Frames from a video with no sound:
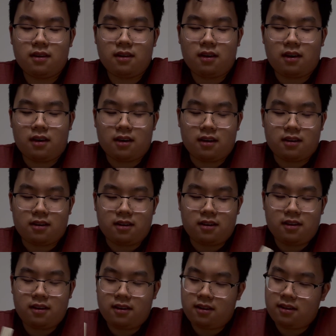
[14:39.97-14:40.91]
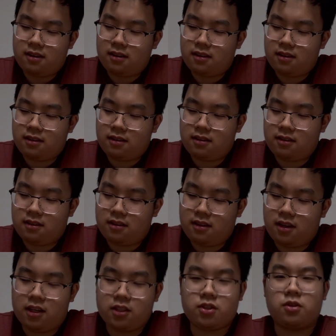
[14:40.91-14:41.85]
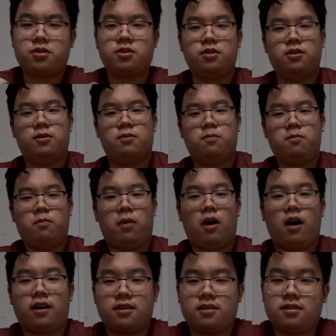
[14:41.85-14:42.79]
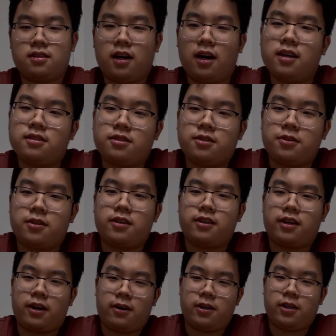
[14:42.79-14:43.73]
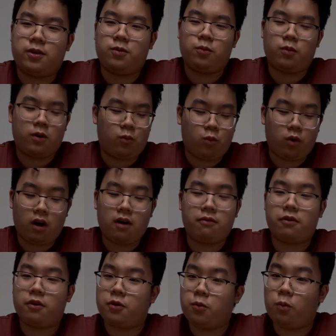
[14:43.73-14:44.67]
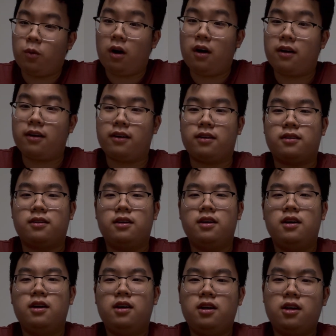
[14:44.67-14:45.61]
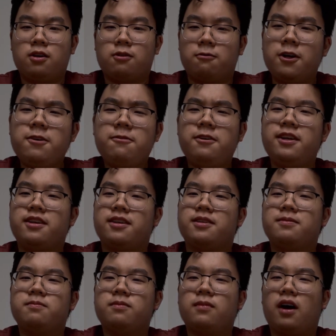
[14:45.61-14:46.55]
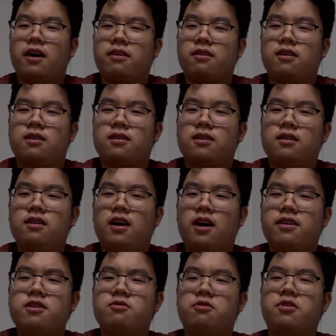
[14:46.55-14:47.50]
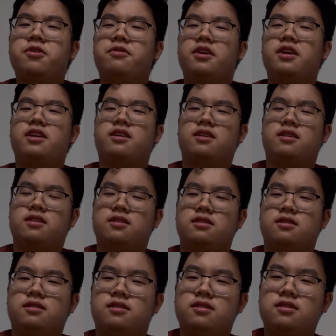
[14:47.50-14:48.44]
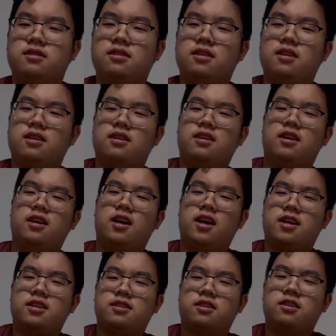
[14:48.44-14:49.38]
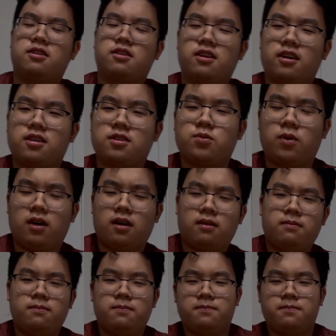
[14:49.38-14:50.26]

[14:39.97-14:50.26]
And it's also pocket size, so you can carry it wherever you want and reread it. I think rereading it is a good thing as well.